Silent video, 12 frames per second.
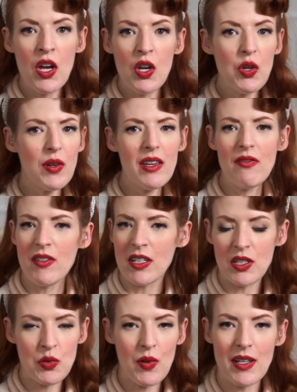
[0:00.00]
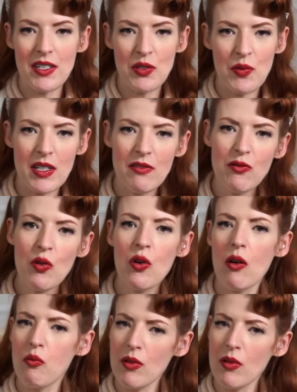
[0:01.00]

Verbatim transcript: who even in 2024